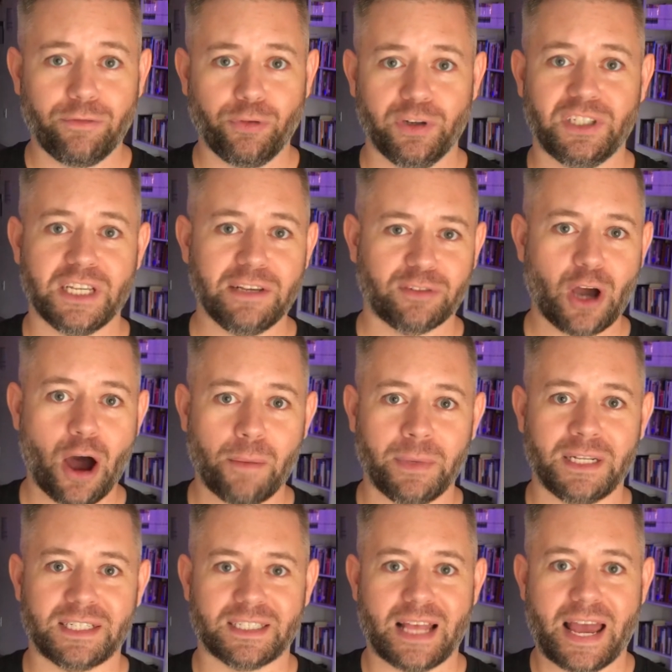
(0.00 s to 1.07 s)
received
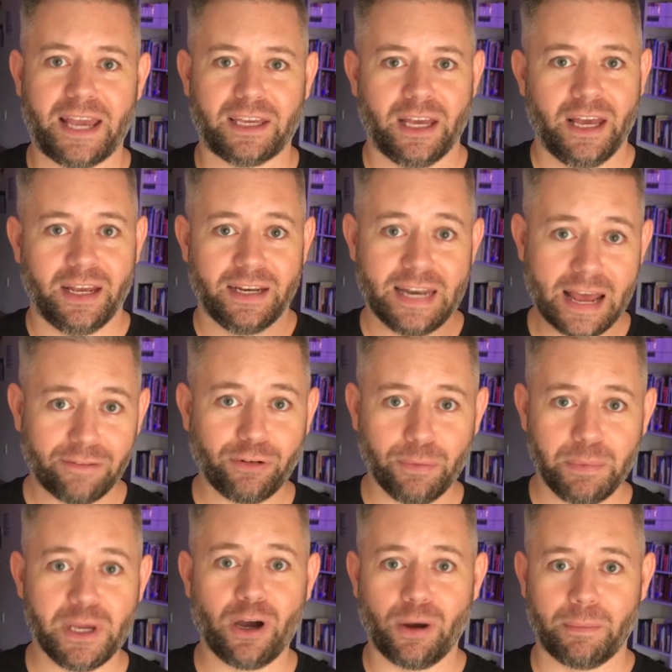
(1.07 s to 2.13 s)
comments like, never
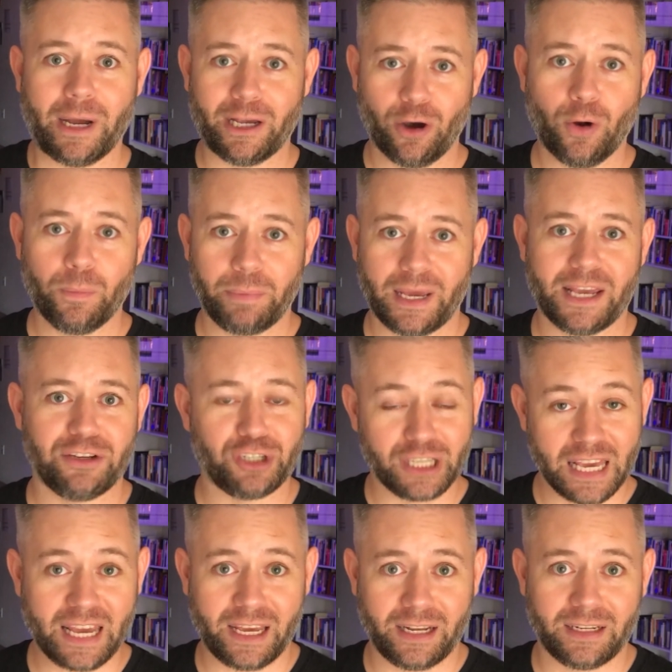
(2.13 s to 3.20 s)
be on my homepage
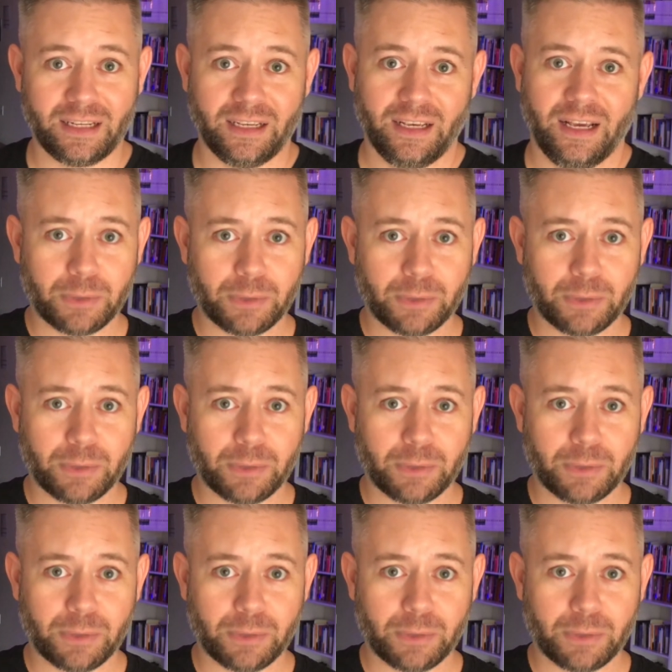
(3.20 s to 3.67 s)
again,